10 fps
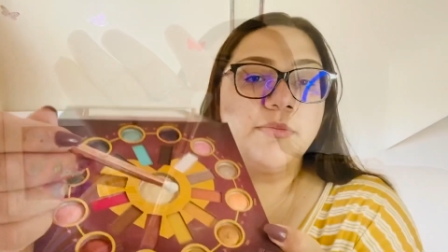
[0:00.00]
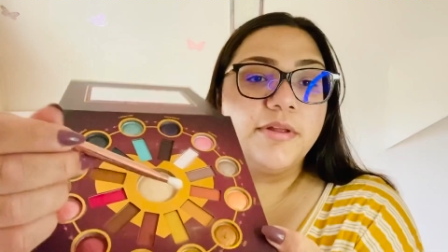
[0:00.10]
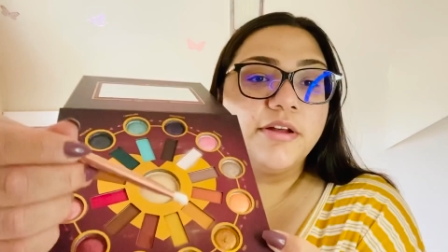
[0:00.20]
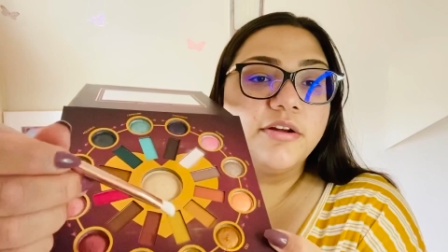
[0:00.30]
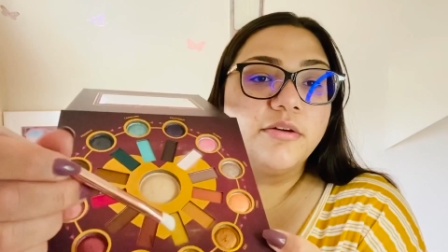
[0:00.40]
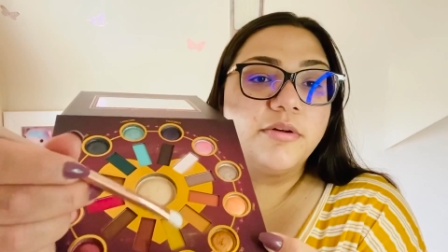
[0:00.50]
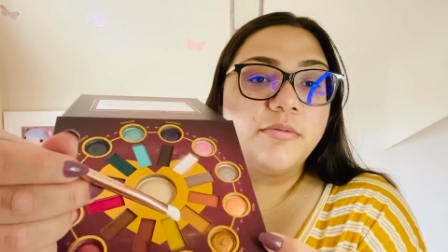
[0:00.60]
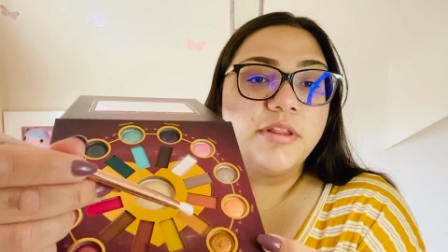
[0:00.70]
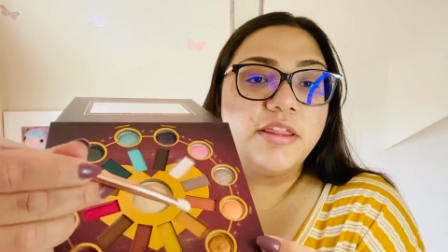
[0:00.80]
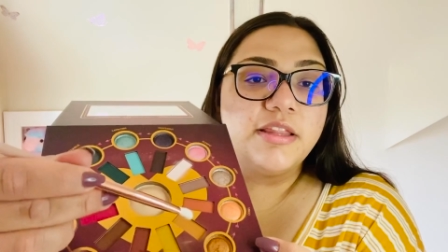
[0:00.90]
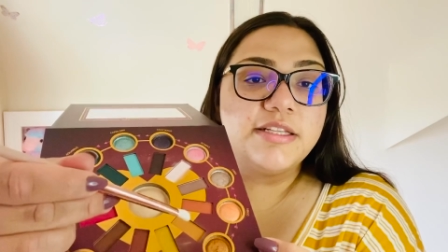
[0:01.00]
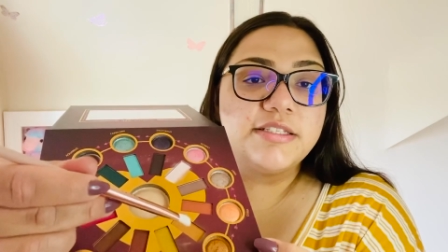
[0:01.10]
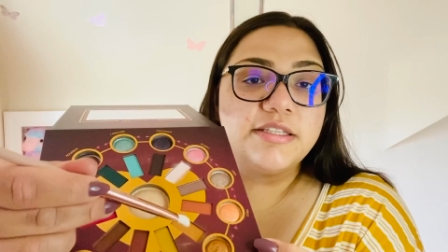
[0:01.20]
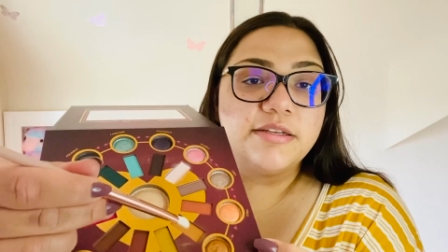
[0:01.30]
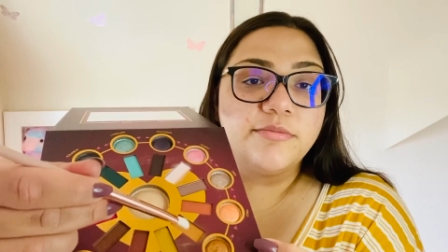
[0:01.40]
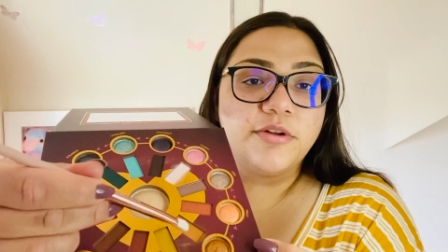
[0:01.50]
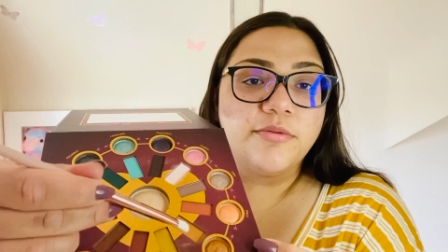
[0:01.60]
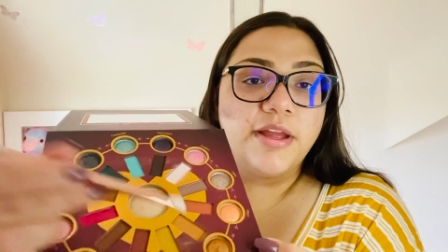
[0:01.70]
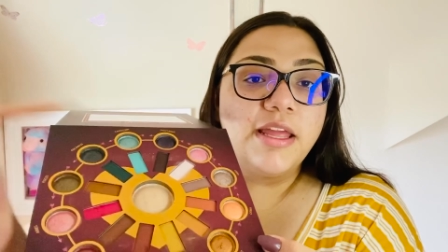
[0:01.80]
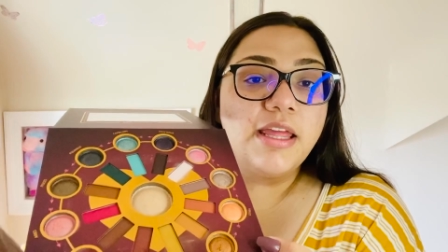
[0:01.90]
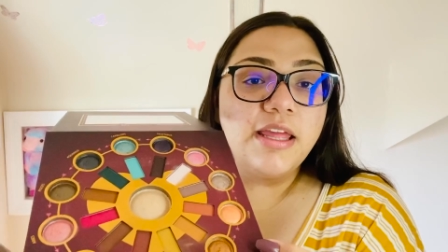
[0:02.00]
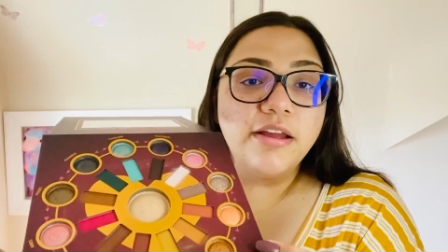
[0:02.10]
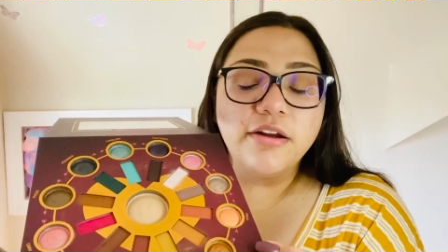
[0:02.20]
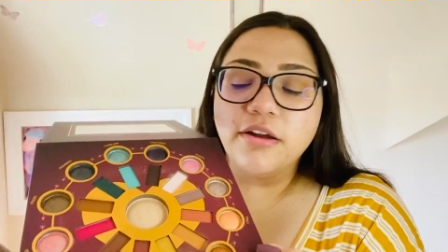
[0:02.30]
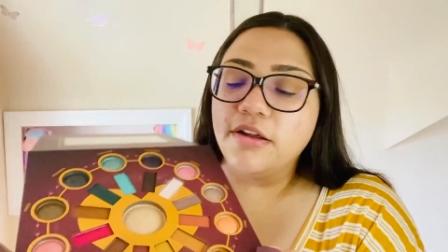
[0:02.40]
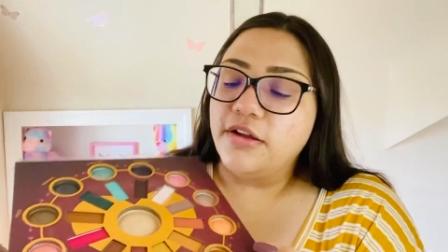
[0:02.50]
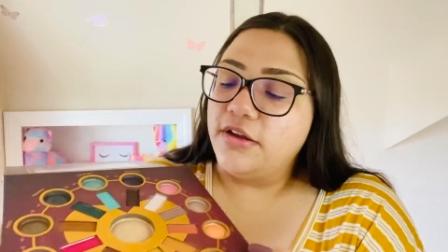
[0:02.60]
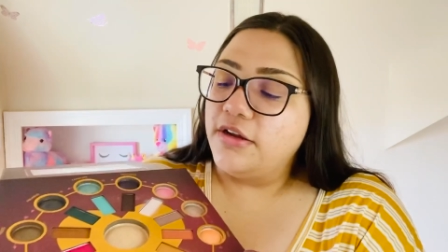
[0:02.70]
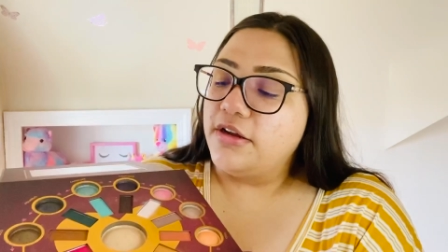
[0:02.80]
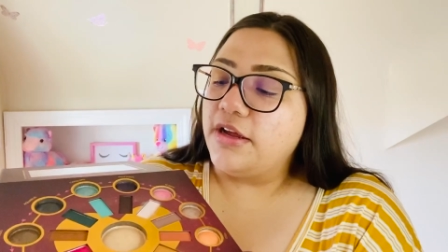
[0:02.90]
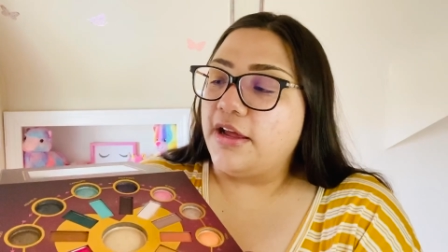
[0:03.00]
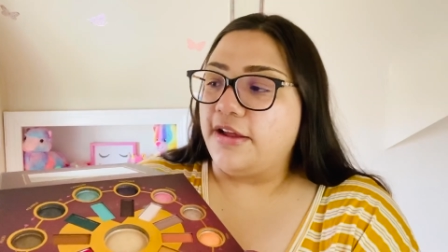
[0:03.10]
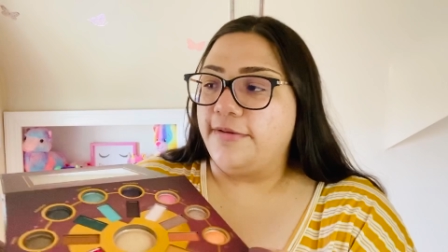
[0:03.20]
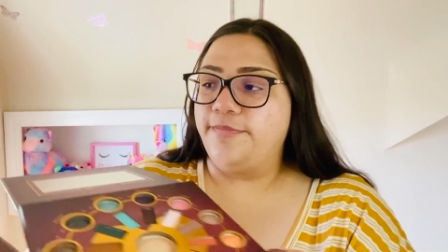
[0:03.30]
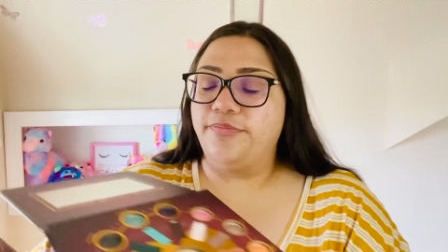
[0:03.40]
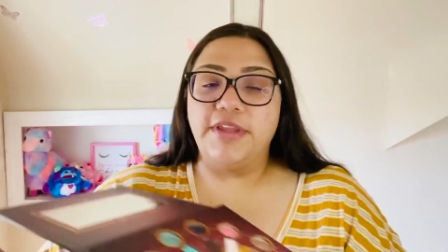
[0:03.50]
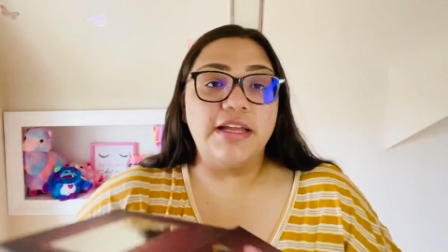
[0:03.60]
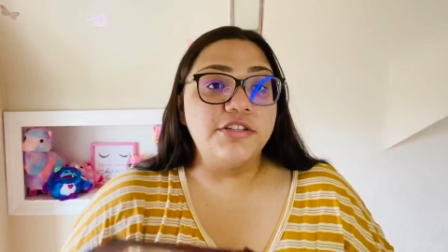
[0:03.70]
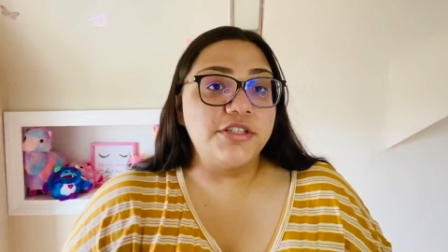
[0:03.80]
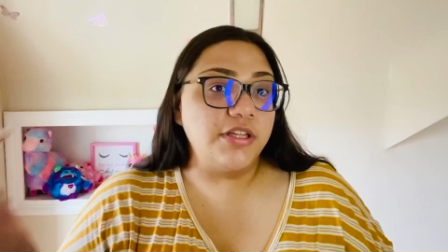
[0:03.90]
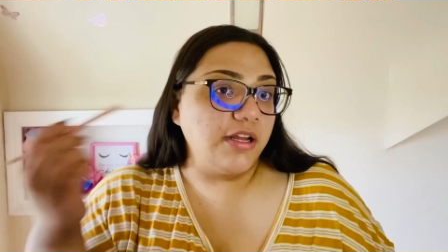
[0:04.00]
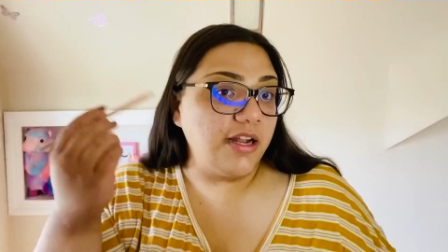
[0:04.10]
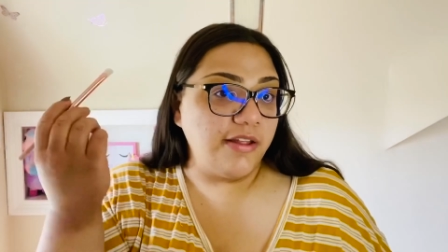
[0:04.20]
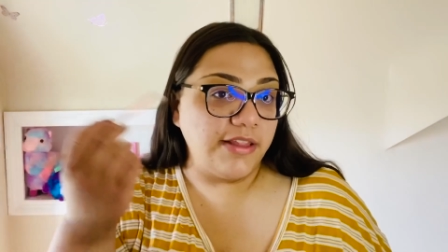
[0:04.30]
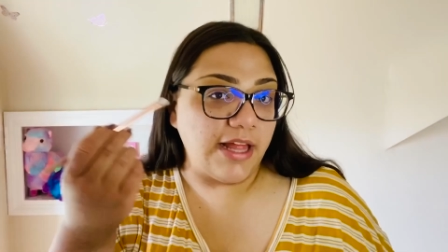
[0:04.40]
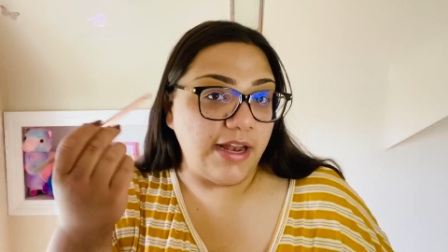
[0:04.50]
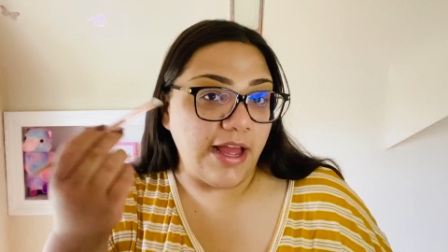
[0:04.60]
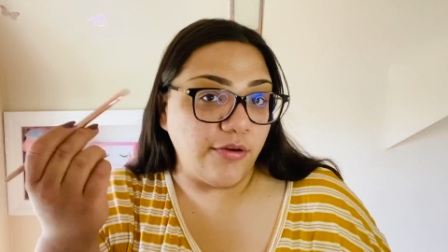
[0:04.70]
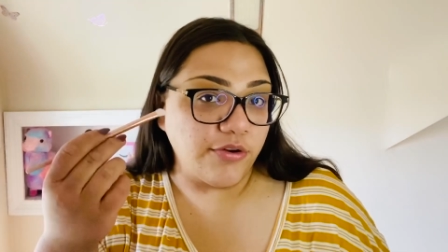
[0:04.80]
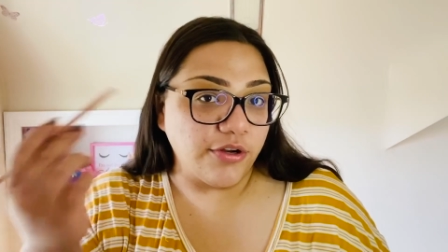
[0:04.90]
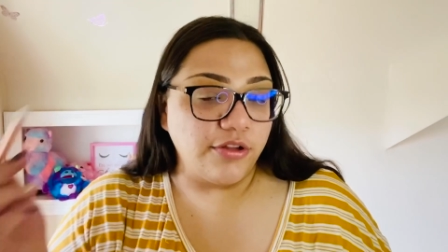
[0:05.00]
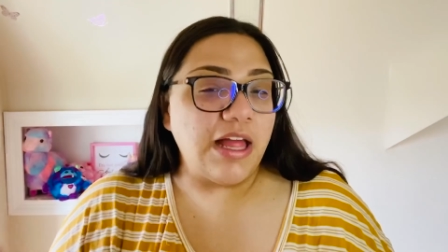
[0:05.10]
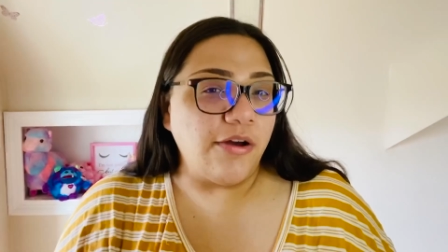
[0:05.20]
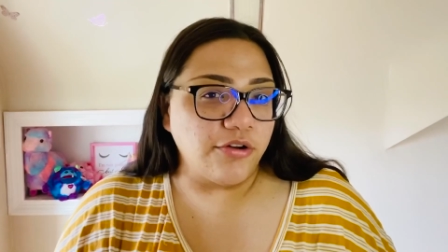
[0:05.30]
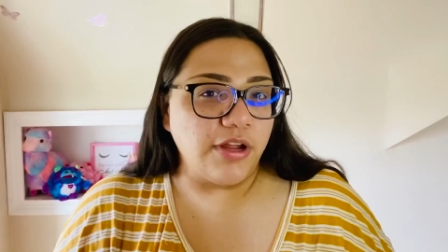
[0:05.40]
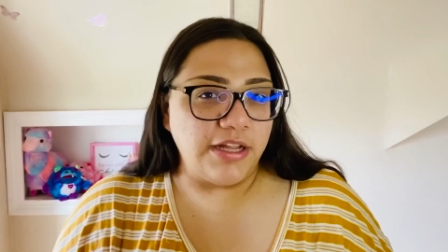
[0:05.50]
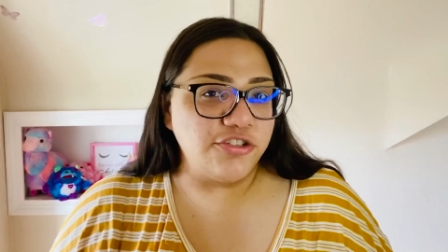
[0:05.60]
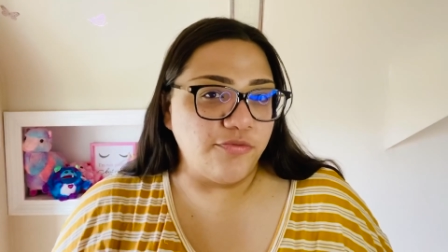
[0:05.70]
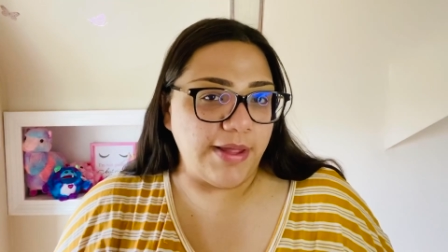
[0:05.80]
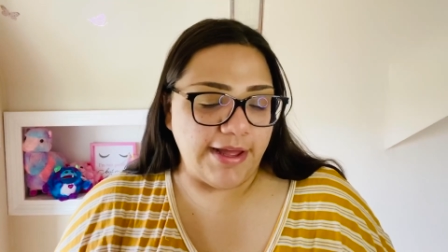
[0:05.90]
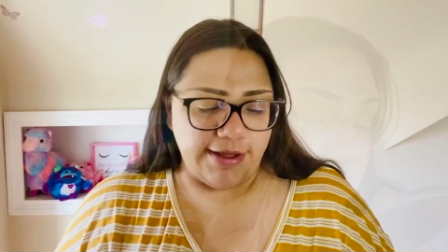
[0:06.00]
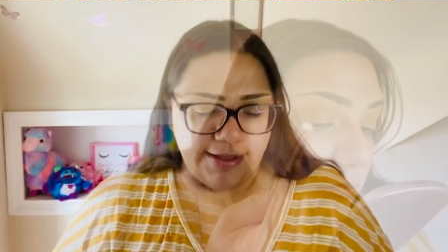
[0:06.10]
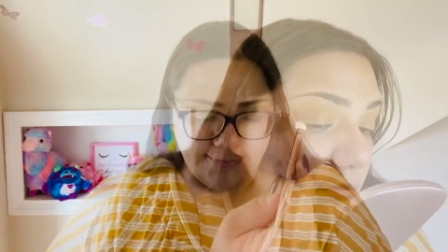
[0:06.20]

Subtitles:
I'll go in with this one right here, just on kind of like the outer edge of my eye.